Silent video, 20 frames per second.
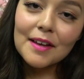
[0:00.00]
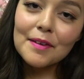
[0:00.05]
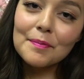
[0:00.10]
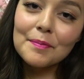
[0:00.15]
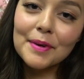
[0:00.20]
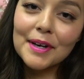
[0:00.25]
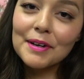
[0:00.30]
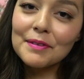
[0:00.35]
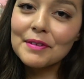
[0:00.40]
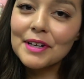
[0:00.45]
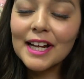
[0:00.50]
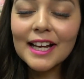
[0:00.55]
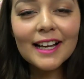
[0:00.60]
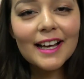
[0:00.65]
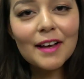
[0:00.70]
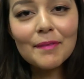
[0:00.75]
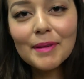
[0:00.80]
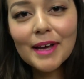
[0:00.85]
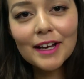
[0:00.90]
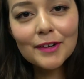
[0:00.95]
But when I
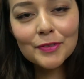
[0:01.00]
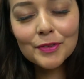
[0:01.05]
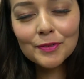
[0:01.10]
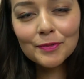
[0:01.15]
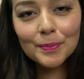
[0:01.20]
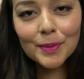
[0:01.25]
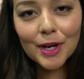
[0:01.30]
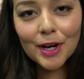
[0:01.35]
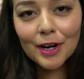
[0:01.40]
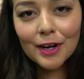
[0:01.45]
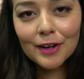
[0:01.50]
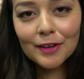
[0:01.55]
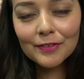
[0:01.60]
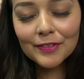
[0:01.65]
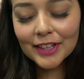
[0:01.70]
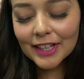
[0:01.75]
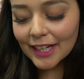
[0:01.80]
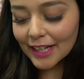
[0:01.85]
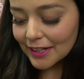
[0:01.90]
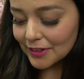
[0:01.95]
got back from our
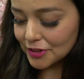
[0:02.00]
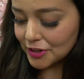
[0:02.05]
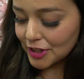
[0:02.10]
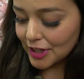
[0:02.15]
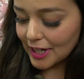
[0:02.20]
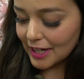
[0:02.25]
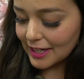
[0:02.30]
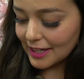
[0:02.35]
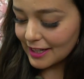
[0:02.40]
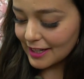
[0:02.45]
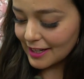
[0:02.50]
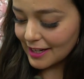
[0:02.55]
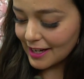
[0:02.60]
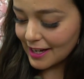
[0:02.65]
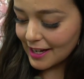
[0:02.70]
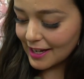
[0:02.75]
vacation,